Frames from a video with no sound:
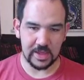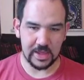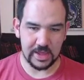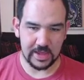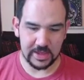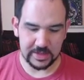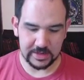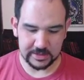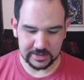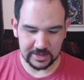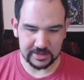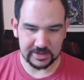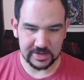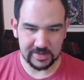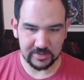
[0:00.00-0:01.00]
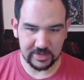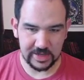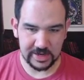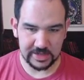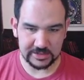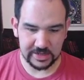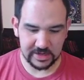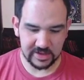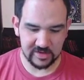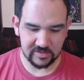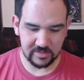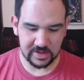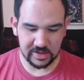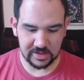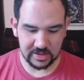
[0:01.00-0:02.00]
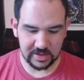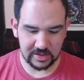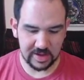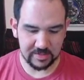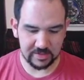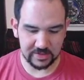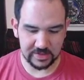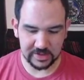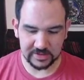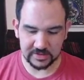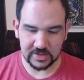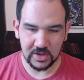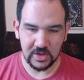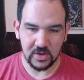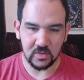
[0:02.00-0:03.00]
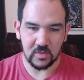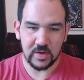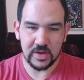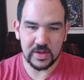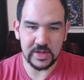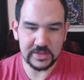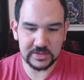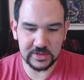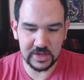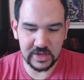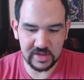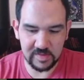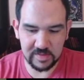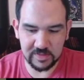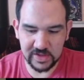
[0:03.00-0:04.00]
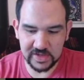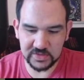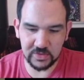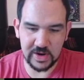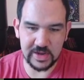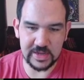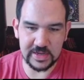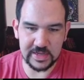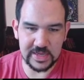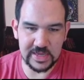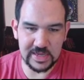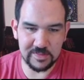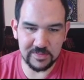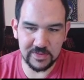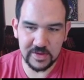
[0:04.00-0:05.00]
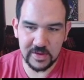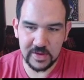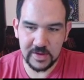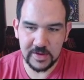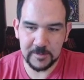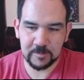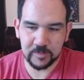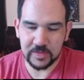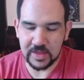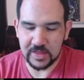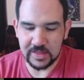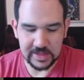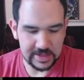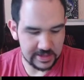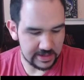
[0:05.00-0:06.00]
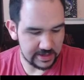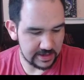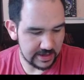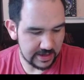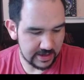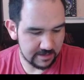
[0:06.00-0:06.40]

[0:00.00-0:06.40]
and on the table, and it's going to give me a couple things. One, it's going to give me a place where I can keep the